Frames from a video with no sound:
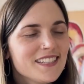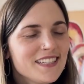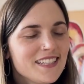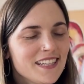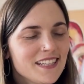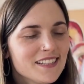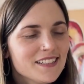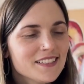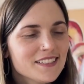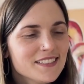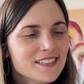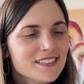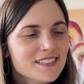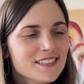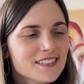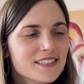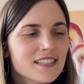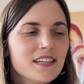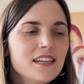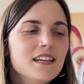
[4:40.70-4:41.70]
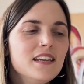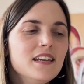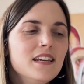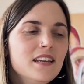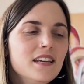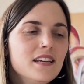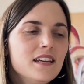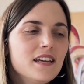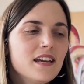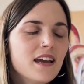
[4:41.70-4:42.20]
needles,
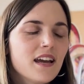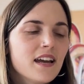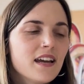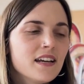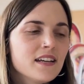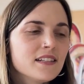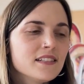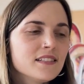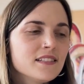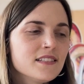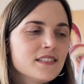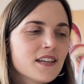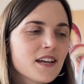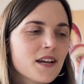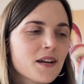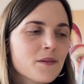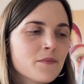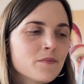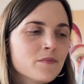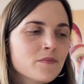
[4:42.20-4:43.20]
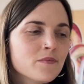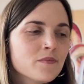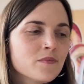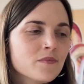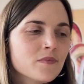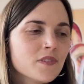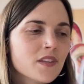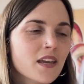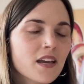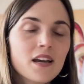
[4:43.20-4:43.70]
and
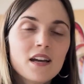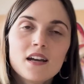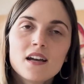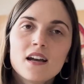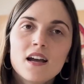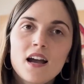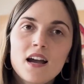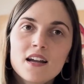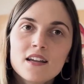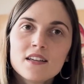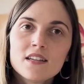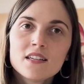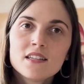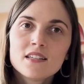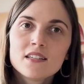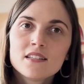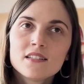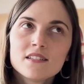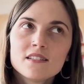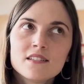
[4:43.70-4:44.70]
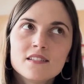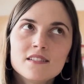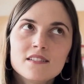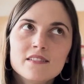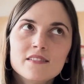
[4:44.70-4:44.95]
I